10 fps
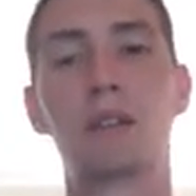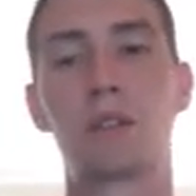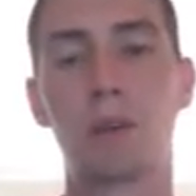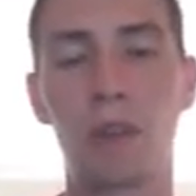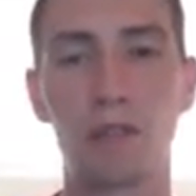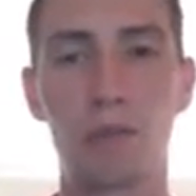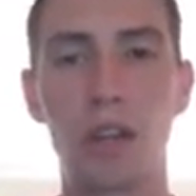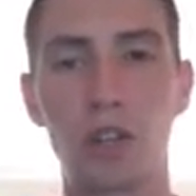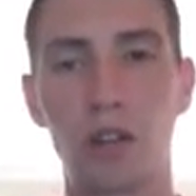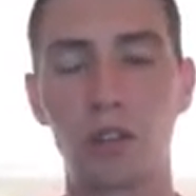Some of the
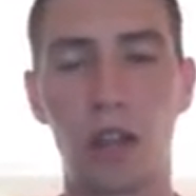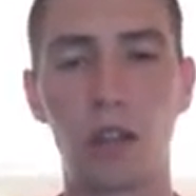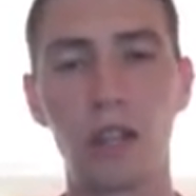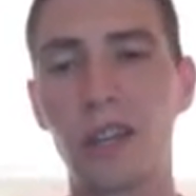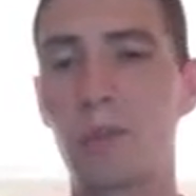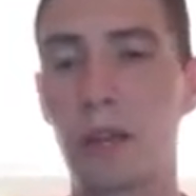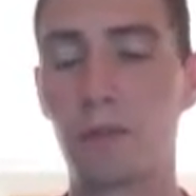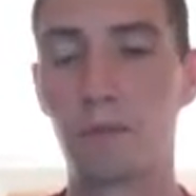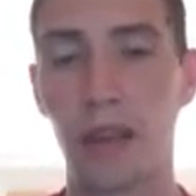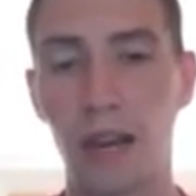information here is a little bit
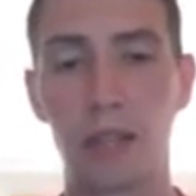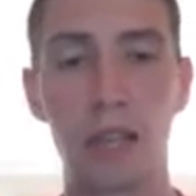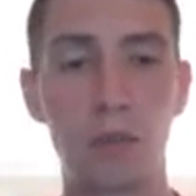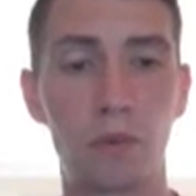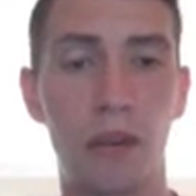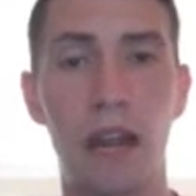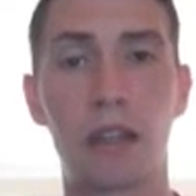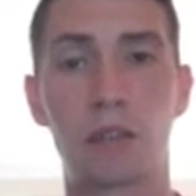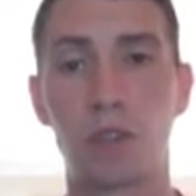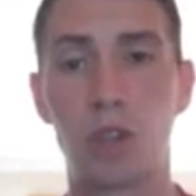inflated, and that's what I'm going to
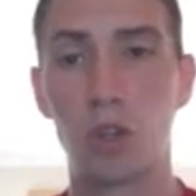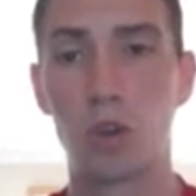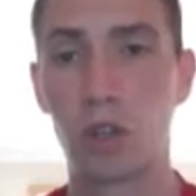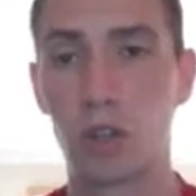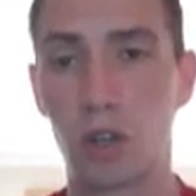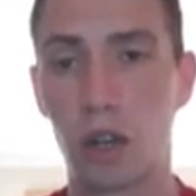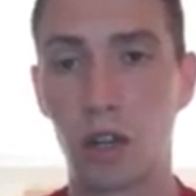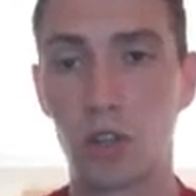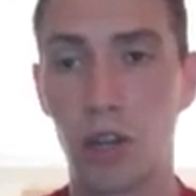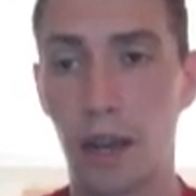ask my students to
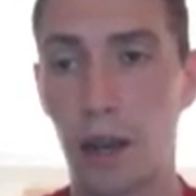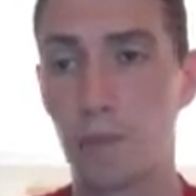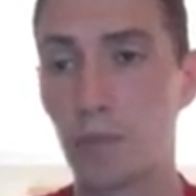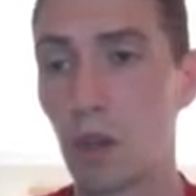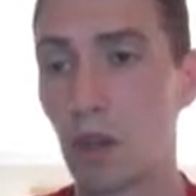kind of check out.